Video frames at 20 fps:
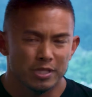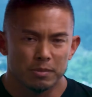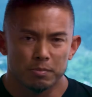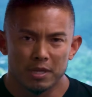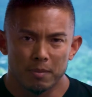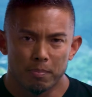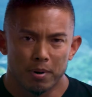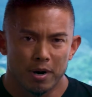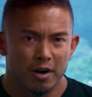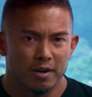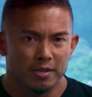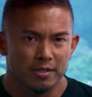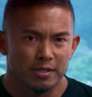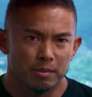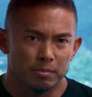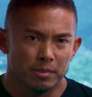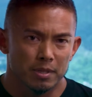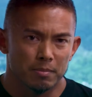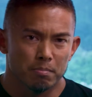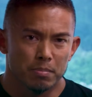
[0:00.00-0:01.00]
to be a part of
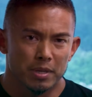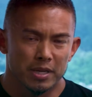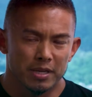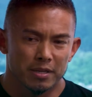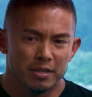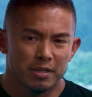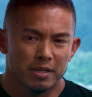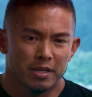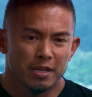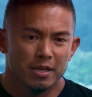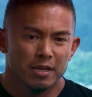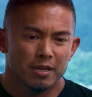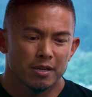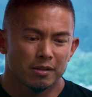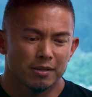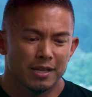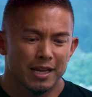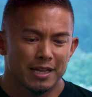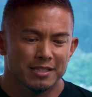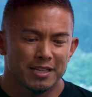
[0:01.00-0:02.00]
something, but you know,
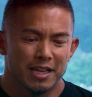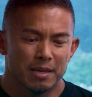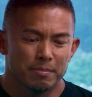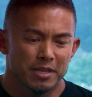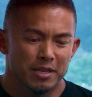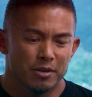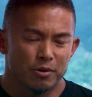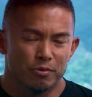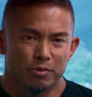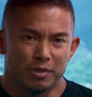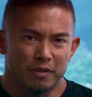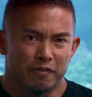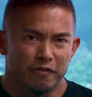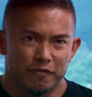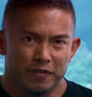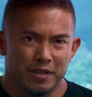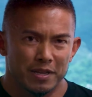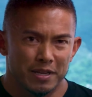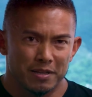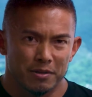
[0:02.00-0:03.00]
a lot of times they don't really
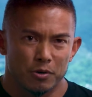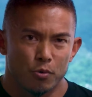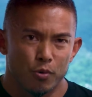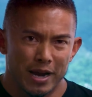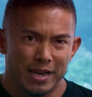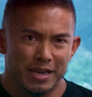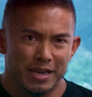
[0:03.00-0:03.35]
fit quite